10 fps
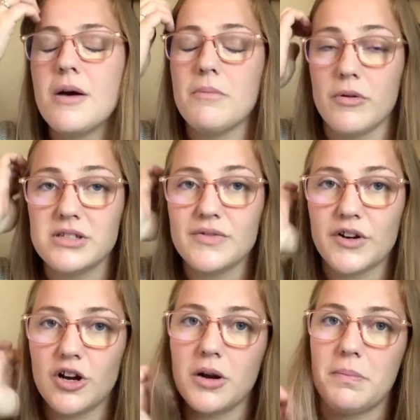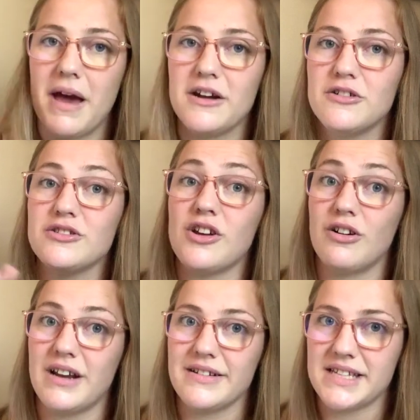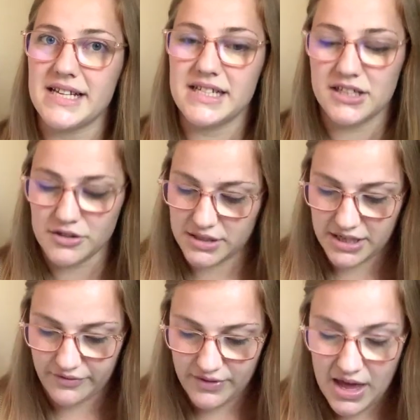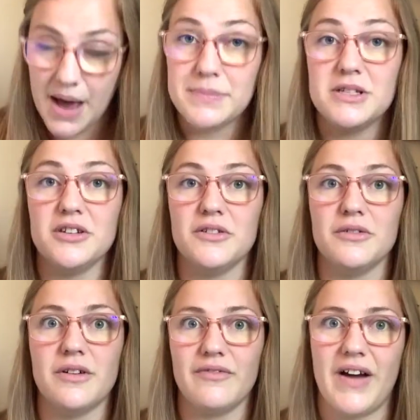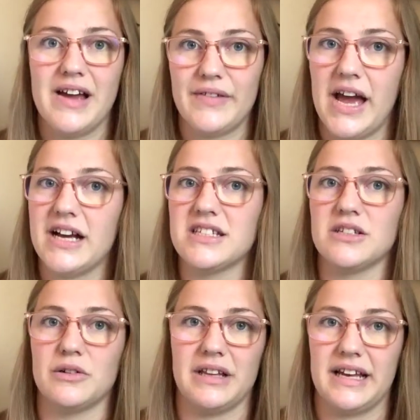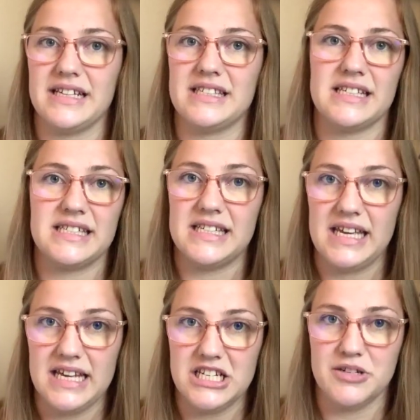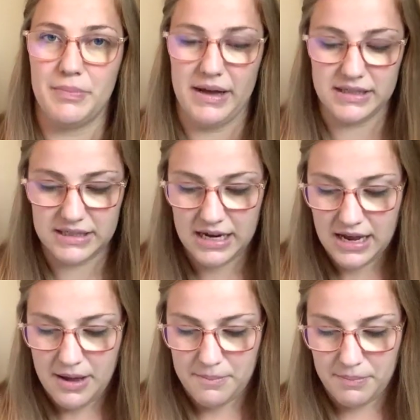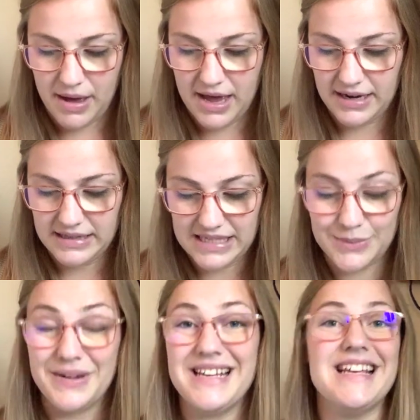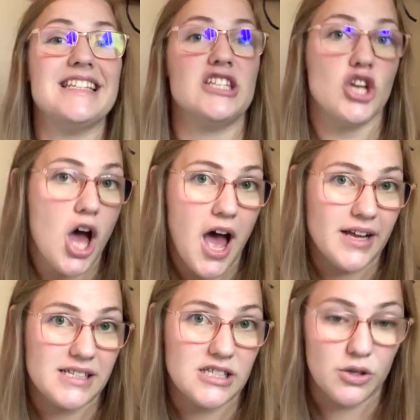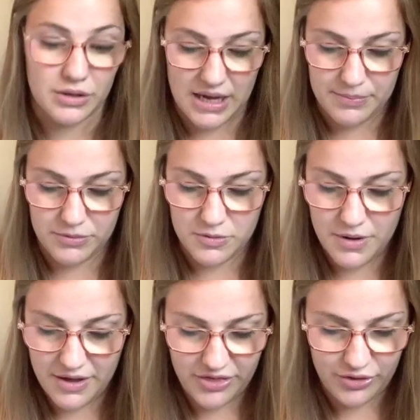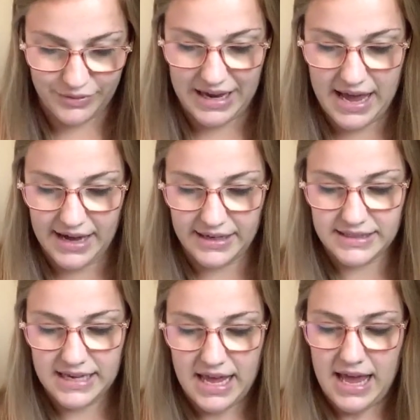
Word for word: Most of her current patterns are now size inclusive up to a 5X or like a 60 inch bust, but this one is not. It's only up to a 3X.